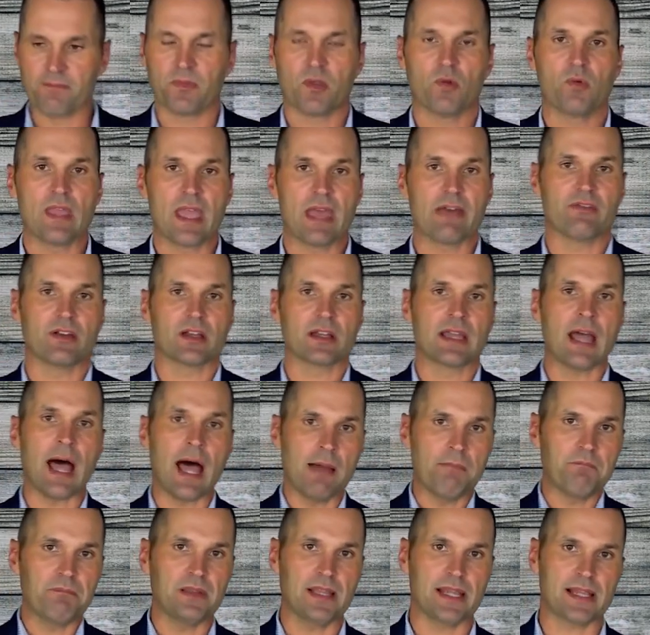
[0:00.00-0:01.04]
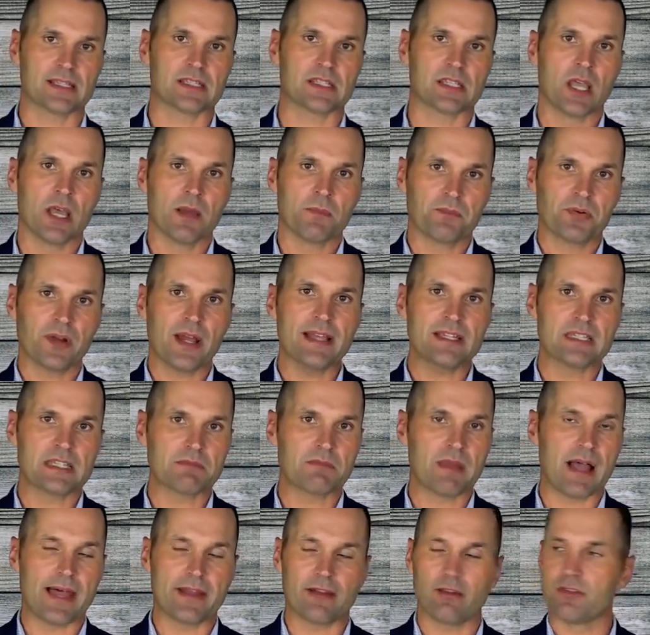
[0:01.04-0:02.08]
we have a complex pricing
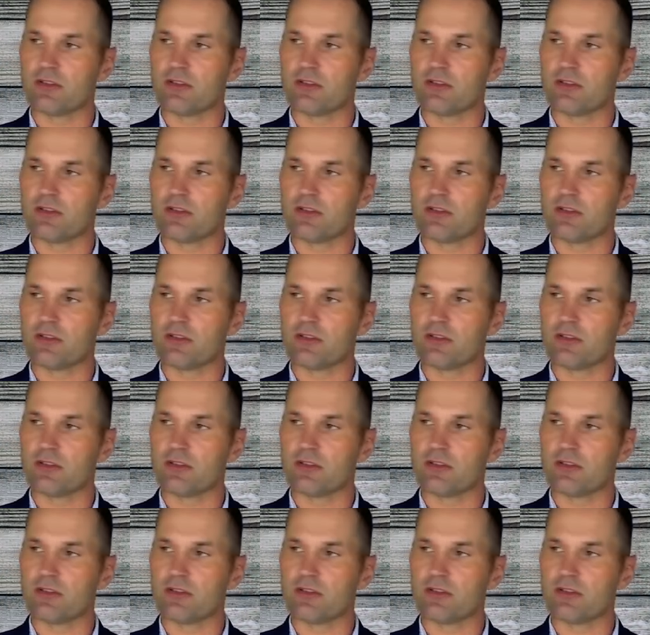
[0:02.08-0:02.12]
model,